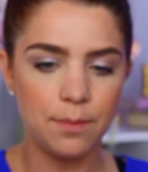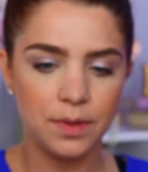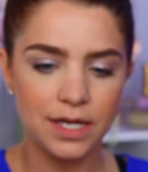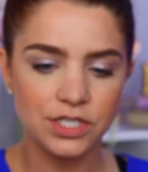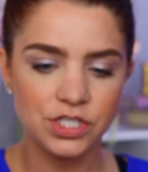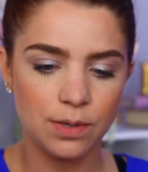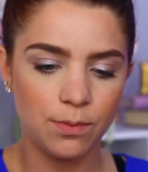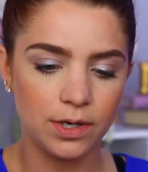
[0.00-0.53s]

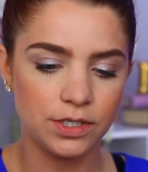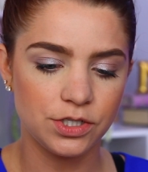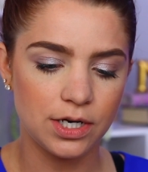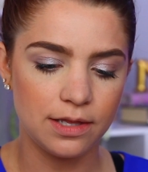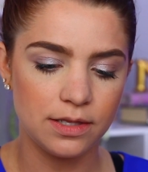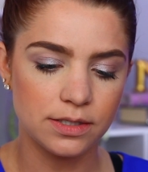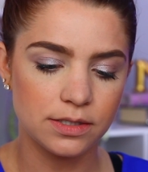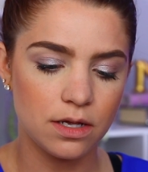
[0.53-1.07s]
blush, I want to try
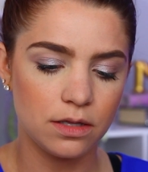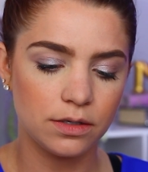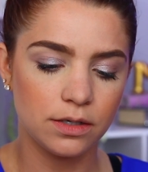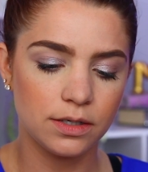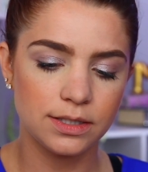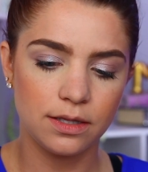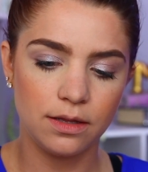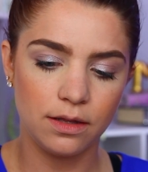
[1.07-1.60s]
this color
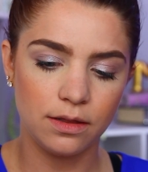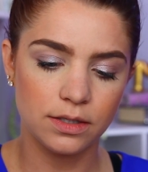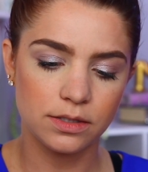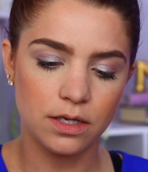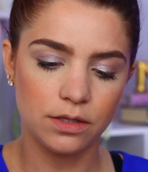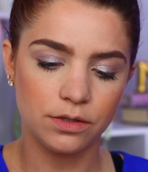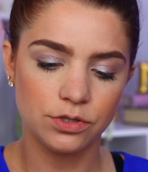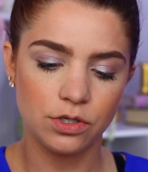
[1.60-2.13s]
because I think this
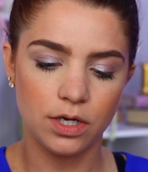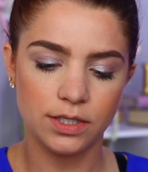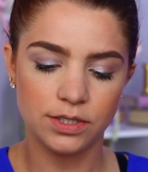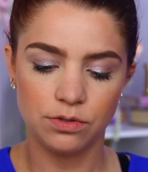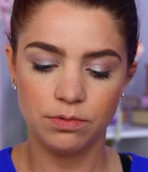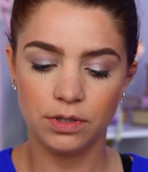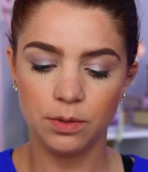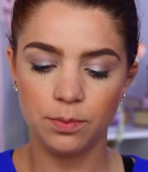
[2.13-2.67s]
color is also
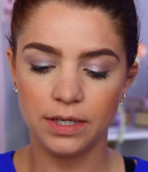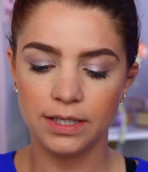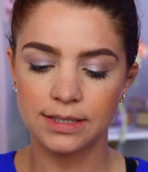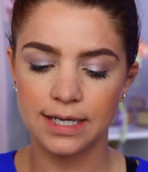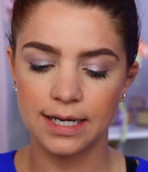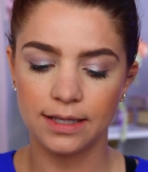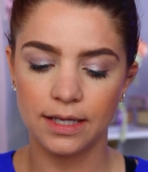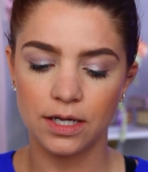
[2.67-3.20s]
really pretty. It's
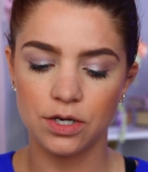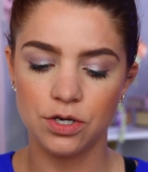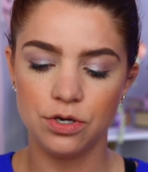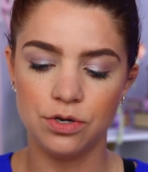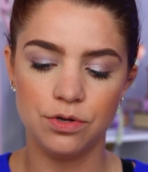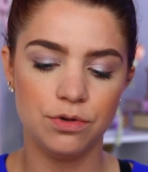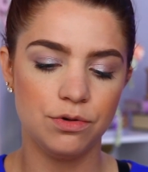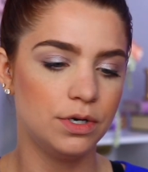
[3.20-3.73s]
kind of like a
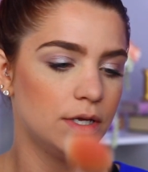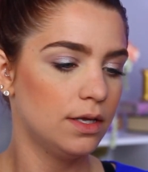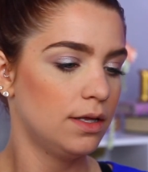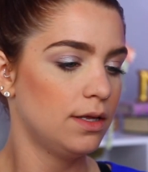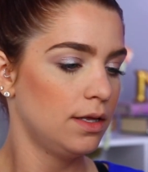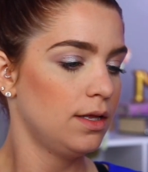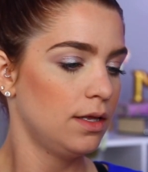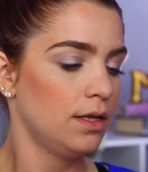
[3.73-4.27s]
nude
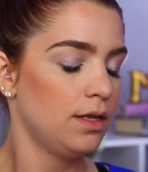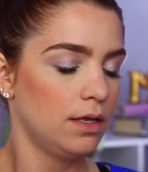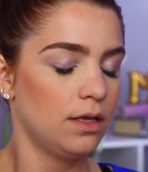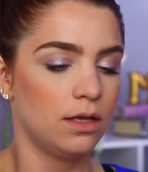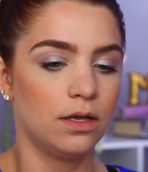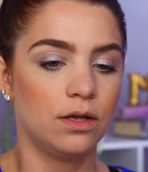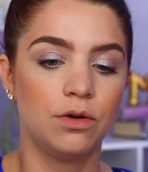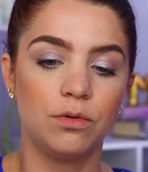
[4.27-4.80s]

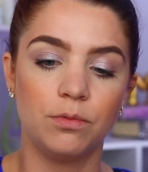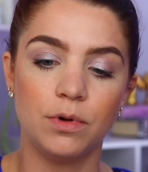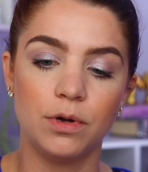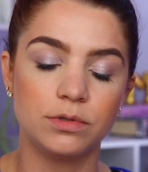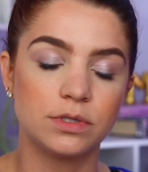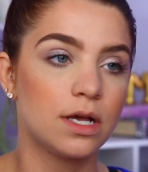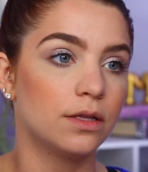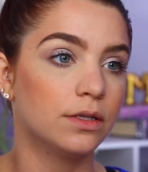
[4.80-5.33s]

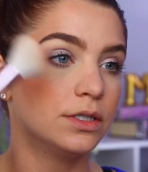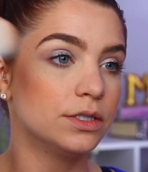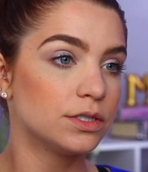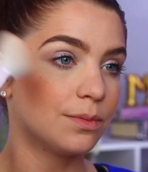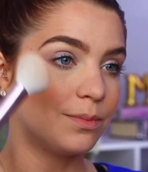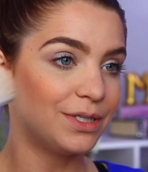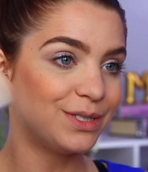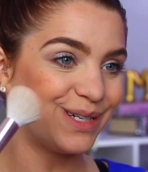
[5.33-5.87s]
rose color. So
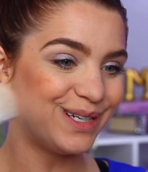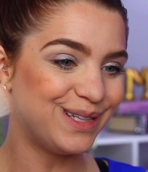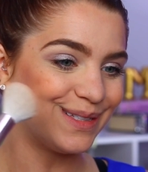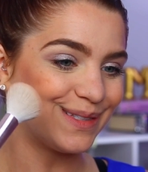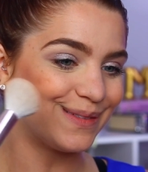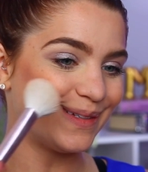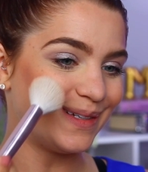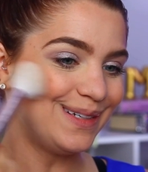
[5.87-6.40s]
I'm going to try
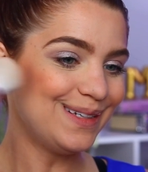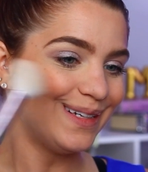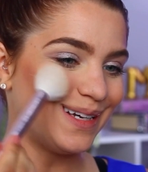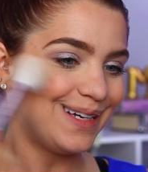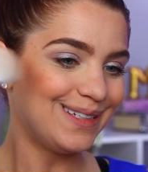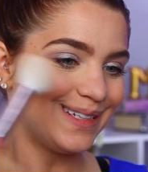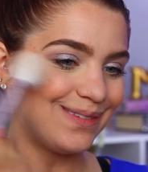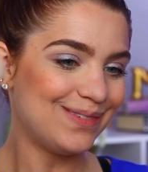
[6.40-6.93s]
this one
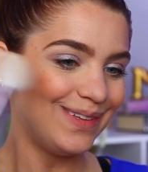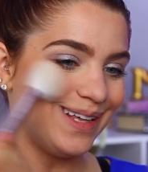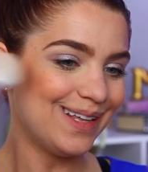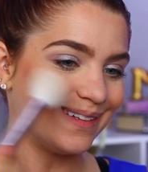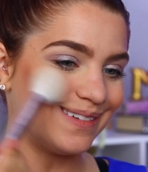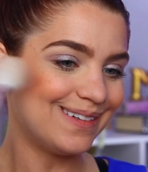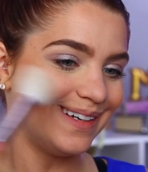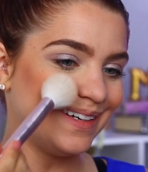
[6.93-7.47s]
on top of the
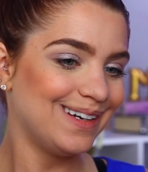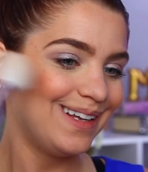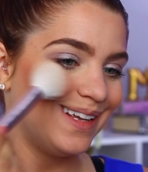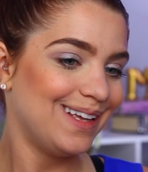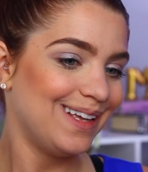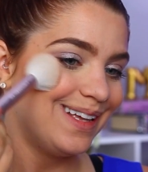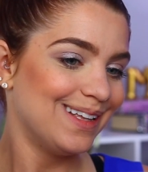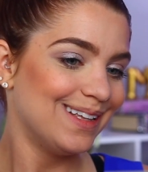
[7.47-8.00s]
other one
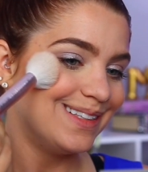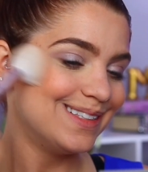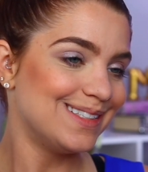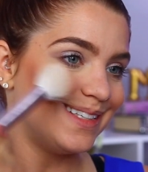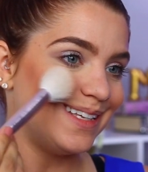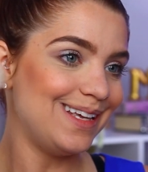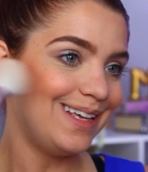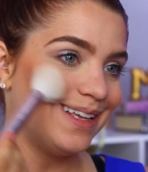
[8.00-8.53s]
and
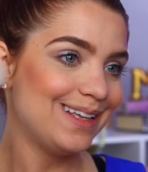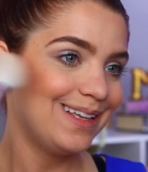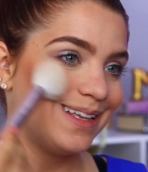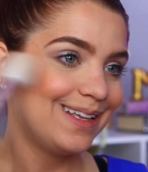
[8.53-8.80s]
see.